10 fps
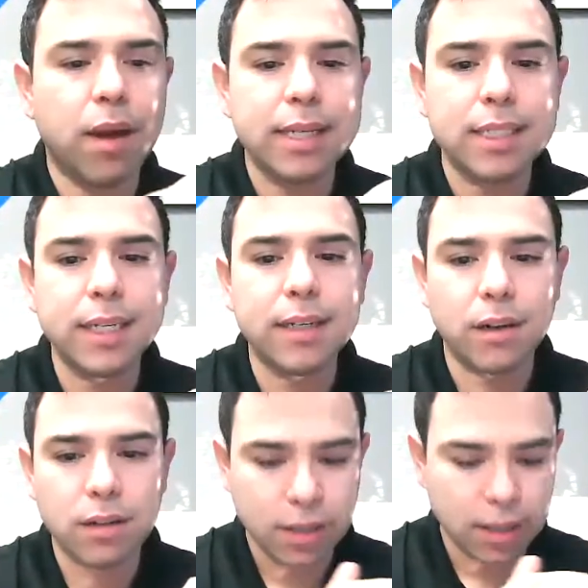
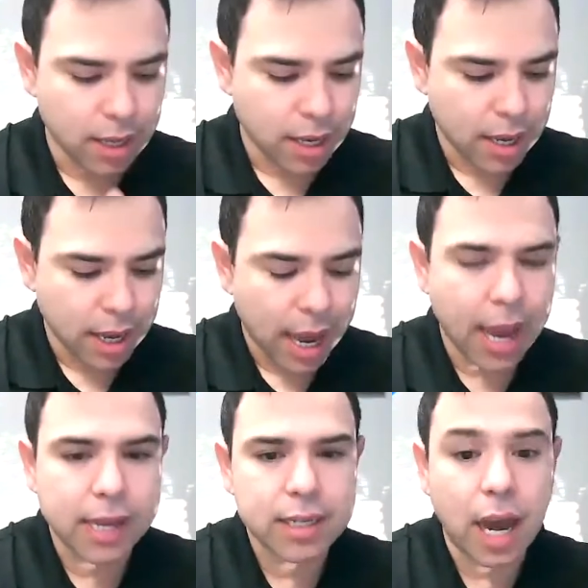till
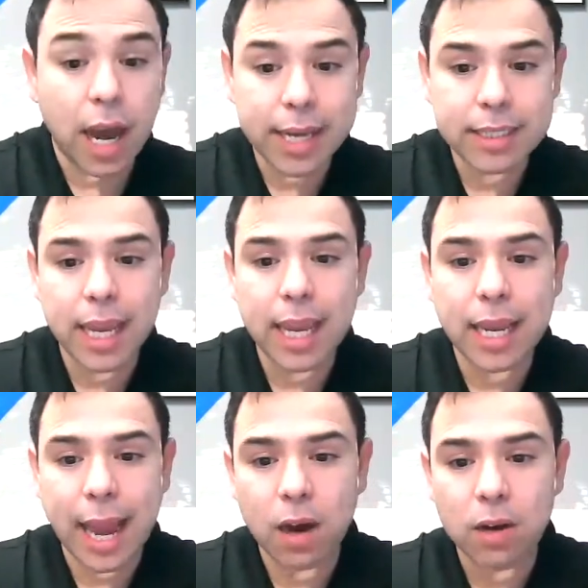and I take
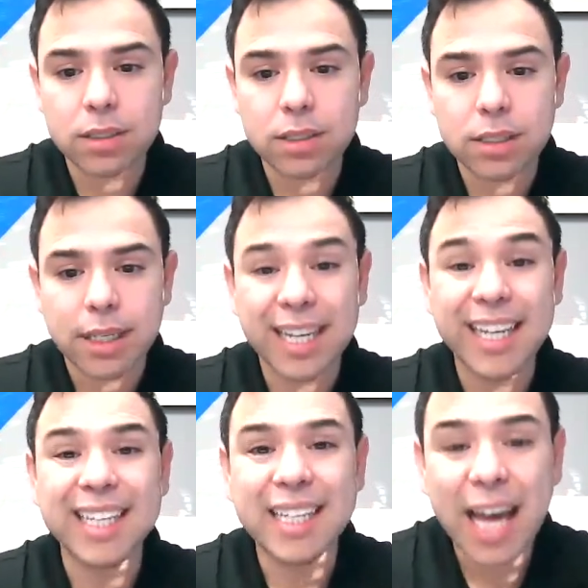out
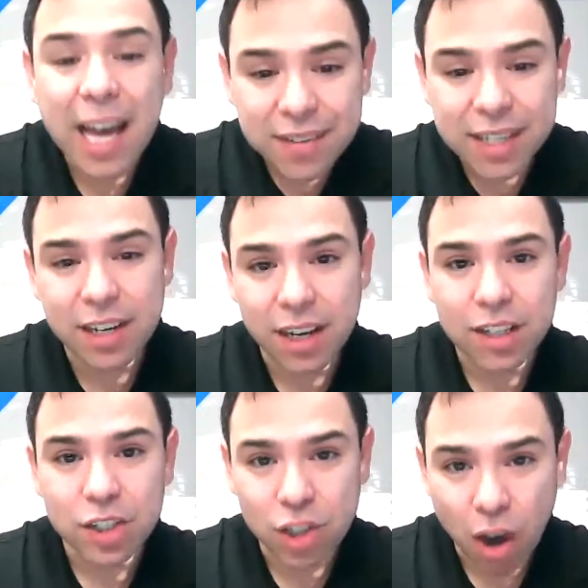
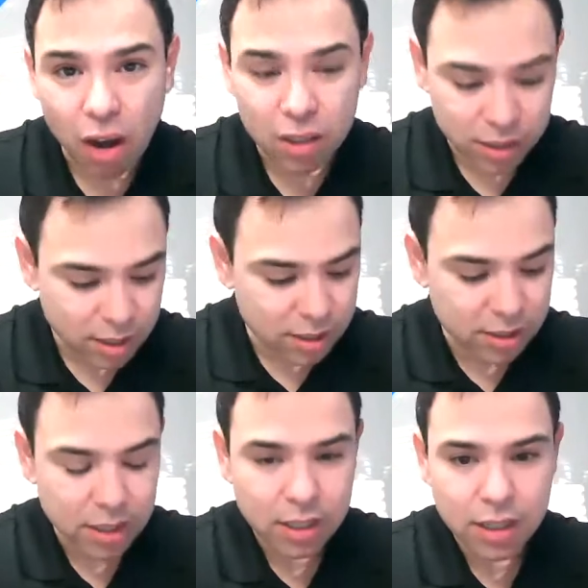$11,
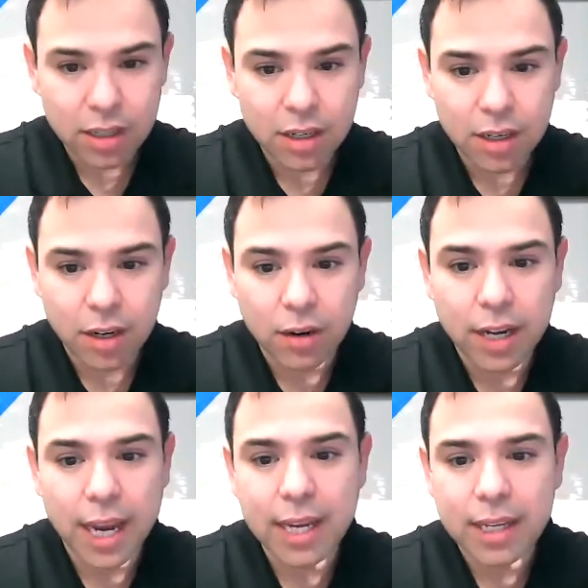
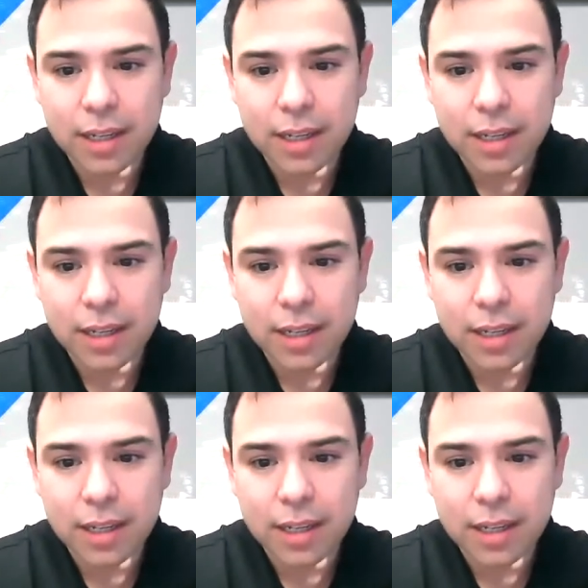okay?